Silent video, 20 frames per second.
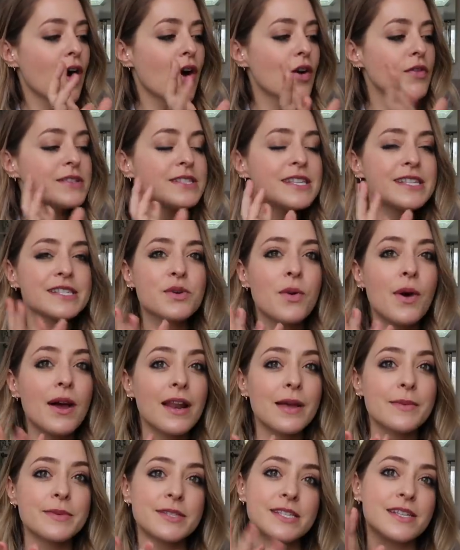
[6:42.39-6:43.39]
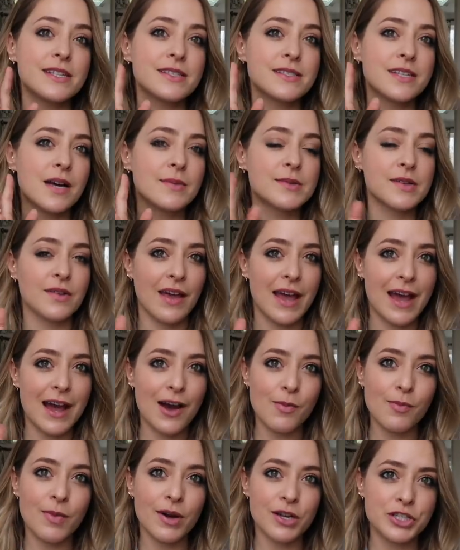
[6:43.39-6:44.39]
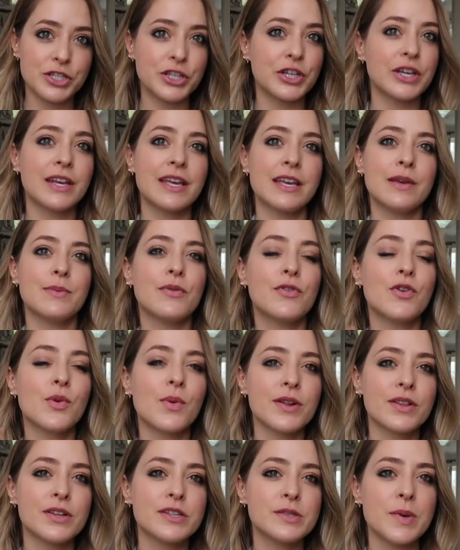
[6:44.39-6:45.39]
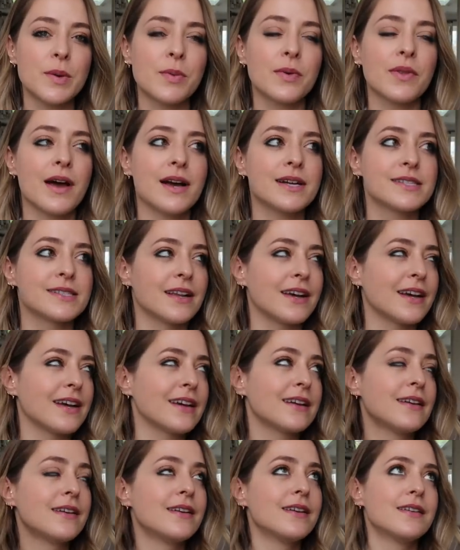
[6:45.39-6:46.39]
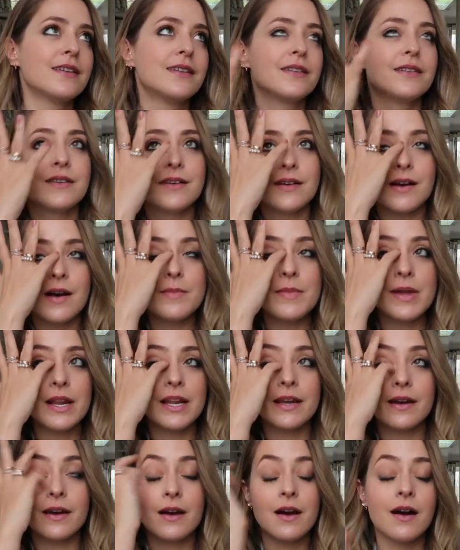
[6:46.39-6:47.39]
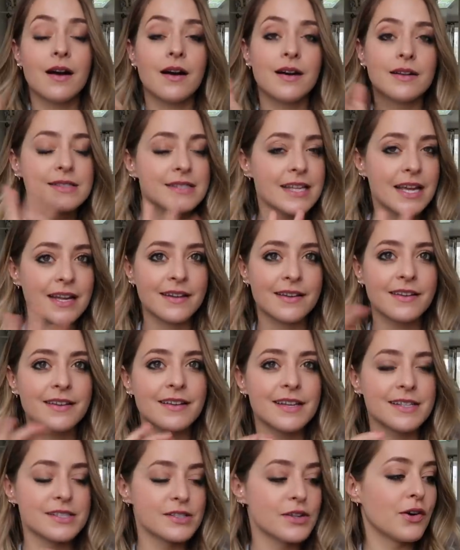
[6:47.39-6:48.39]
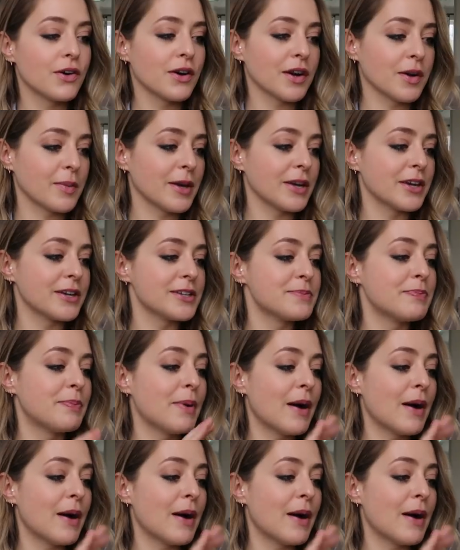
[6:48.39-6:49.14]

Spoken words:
Obviously it's quite limited in terms of like how much you can keep. If you're one of those people that has like a million cards, then it's not going to be good.